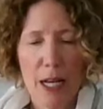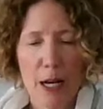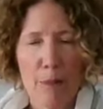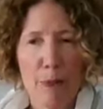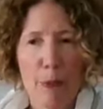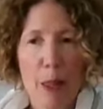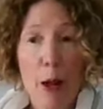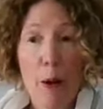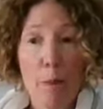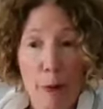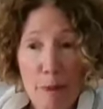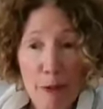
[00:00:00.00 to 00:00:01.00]
Um,
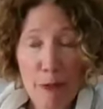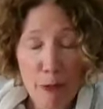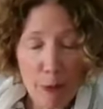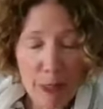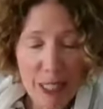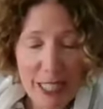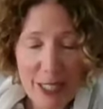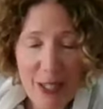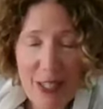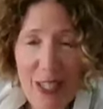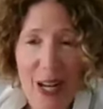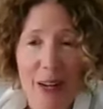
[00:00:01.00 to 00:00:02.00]
but before we
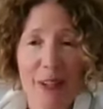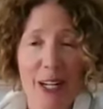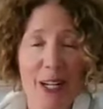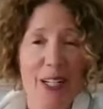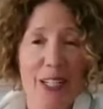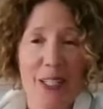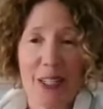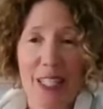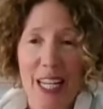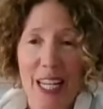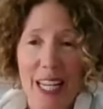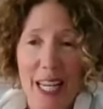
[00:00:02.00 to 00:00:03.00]
start, I want to also
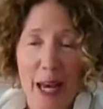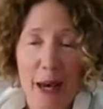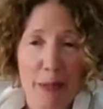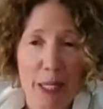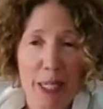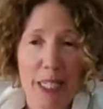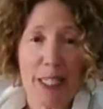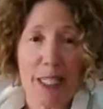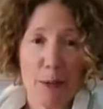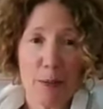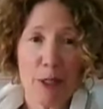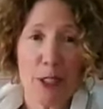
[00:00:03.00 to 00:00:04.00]
say happy
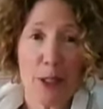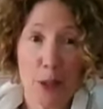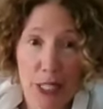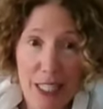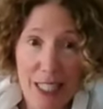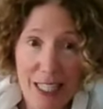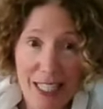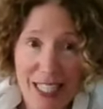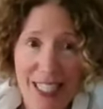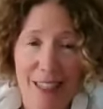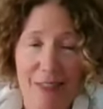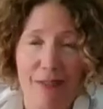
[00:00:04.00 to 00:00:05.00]
summer
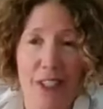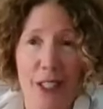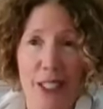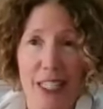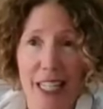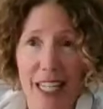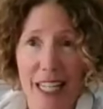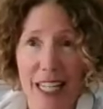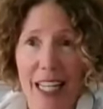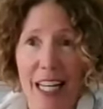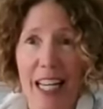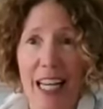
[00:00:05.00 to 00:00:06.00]
solstice, first
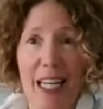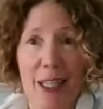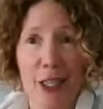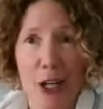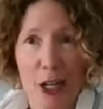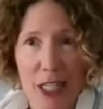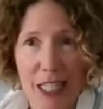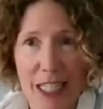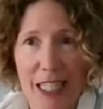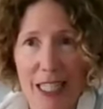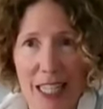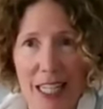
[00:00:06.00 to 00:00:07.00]
day and
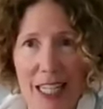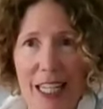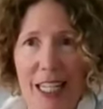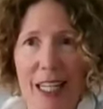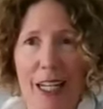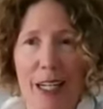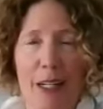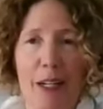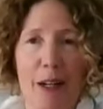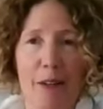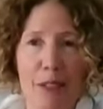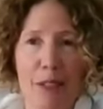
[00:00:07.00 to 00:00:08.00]
longest day uh,
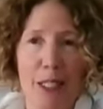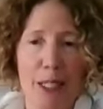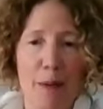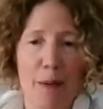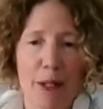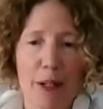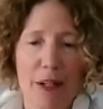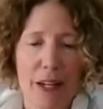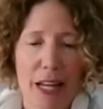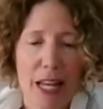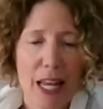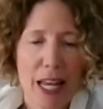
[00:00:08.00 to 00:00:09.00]
of the summer.
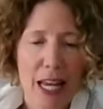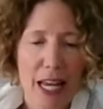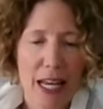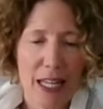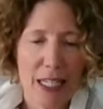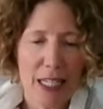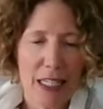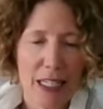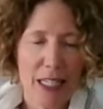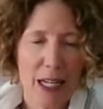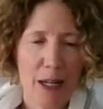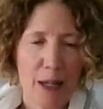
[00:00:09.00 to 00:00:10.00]
And
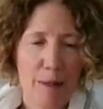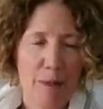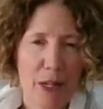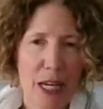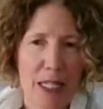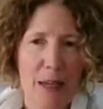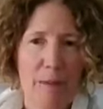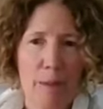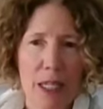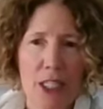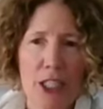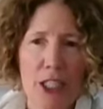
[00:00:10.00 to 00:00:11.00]
um, as I've
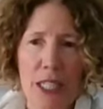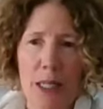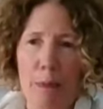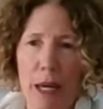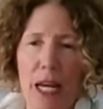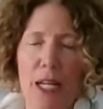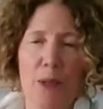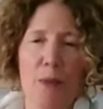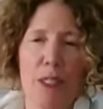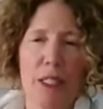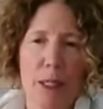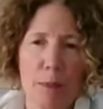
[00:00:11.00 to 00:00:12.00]
mentioned in the past,
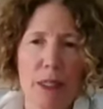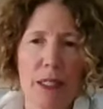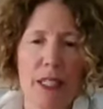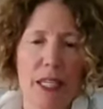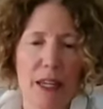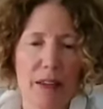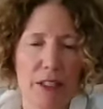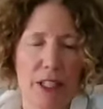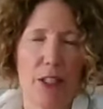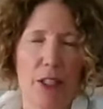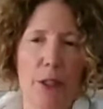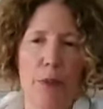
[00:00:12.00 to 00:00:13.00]
we typically have
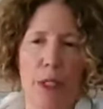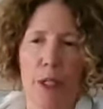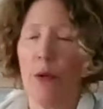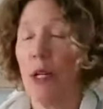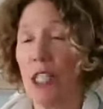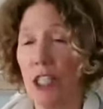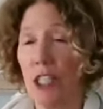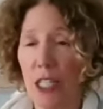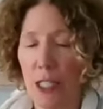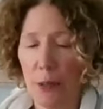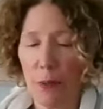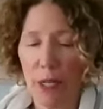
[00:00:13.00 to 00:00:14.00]
started with a question
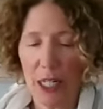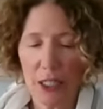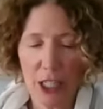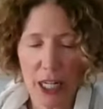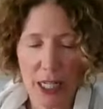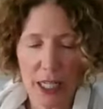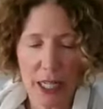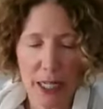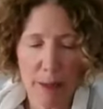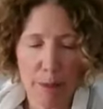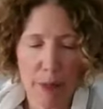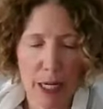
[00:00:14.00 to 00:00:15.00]
as a way to check
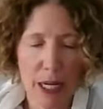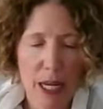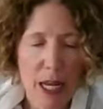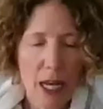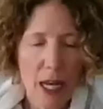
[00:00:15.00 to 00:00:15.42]
in, but